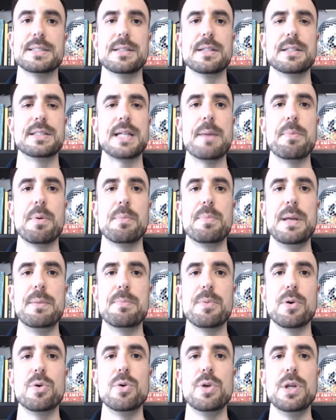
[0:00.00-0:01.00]
and the type of
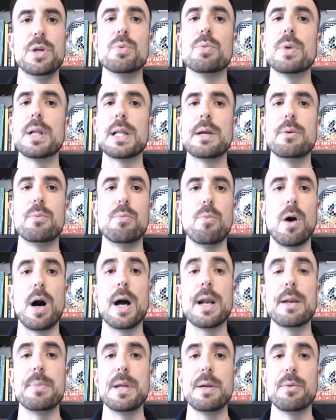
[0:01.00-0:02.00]
people who you really
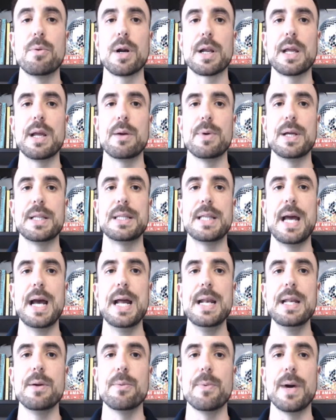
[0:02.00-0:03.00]
want to be working with
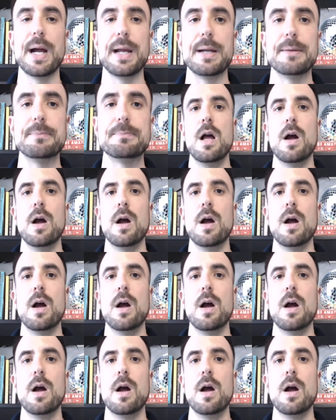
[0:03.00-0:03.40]
anyway.